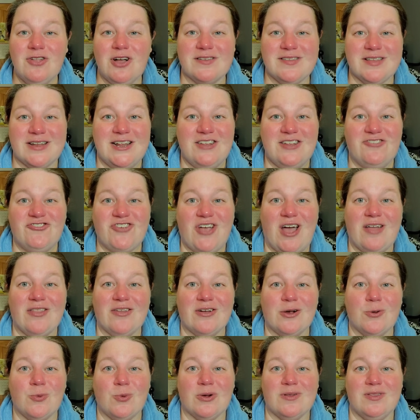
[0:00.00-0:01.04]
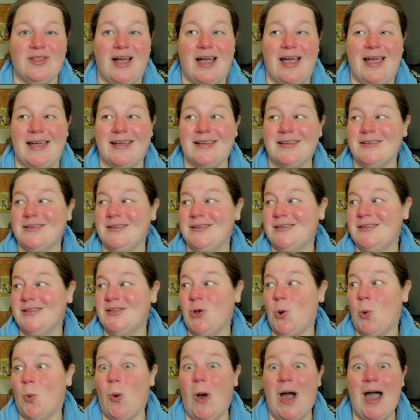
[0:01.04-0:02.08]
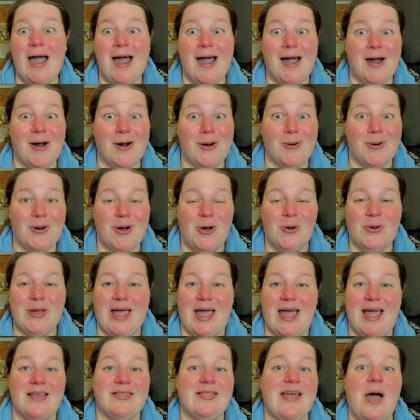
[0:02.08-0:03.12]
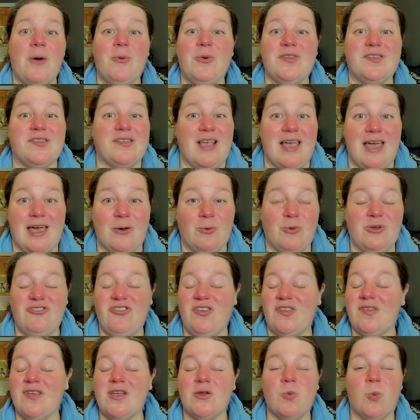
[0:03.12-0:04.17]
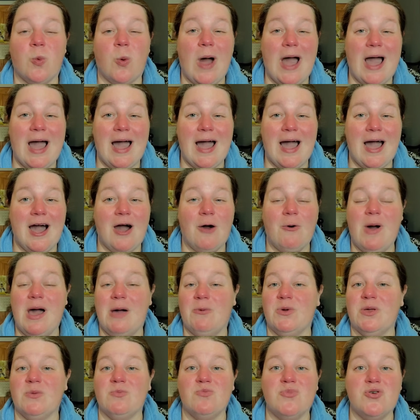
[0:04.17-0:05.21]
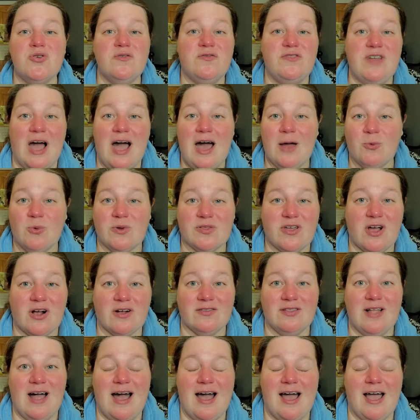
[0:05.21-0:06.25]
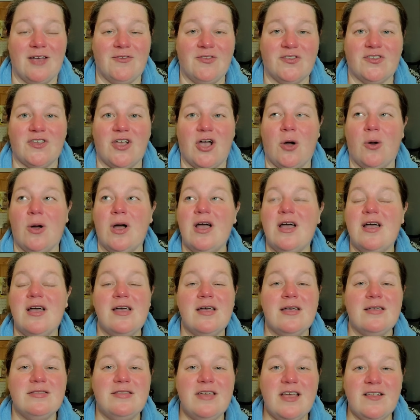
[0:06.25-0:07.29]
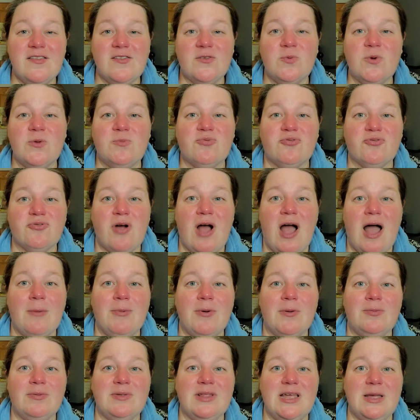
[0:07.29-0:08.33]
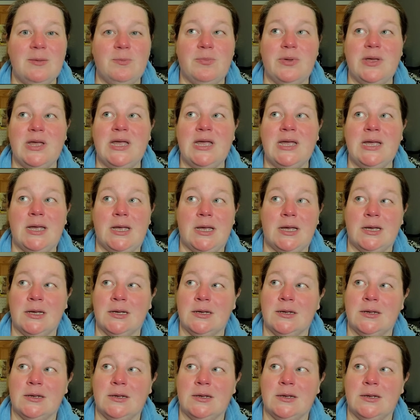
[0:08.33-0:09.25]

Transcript: looked at each other and were like, wow, okay, that was it. We just said wow and we moved on with our lives. So this would probably be